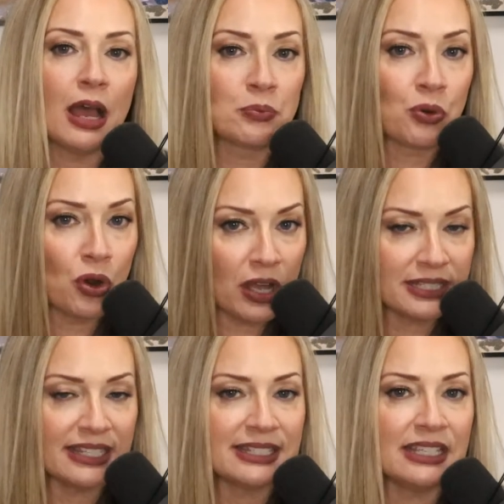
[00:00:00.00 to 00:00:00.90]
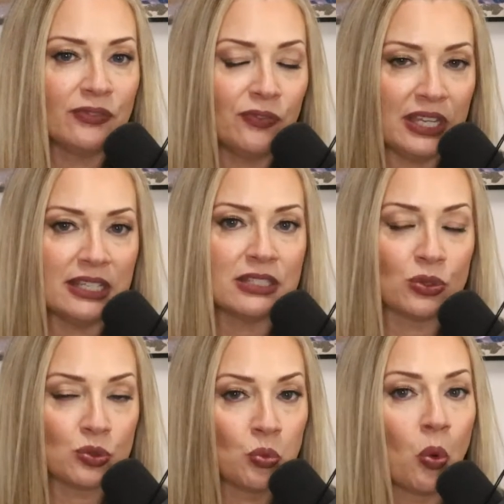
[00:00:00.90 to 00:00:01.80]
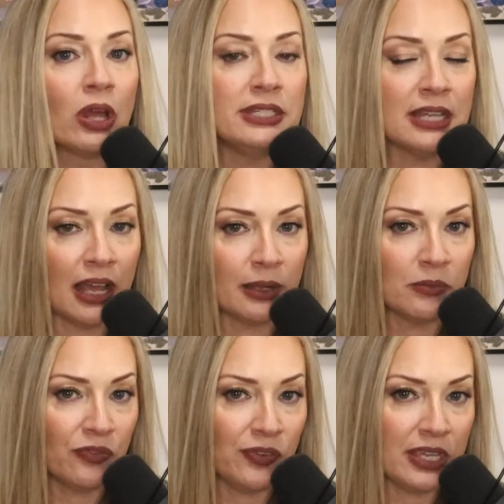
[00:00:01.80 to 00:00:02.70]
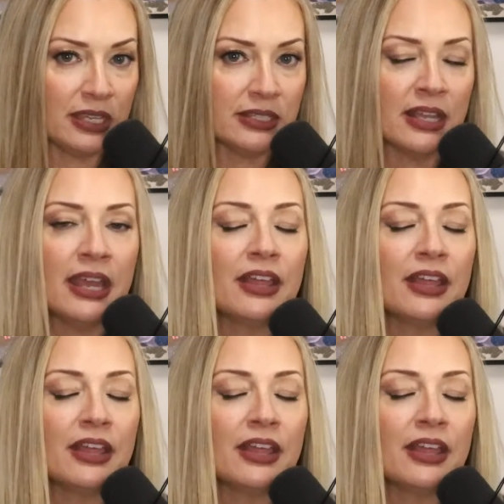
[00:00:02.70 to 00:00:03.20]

processing fees, those one-time fees,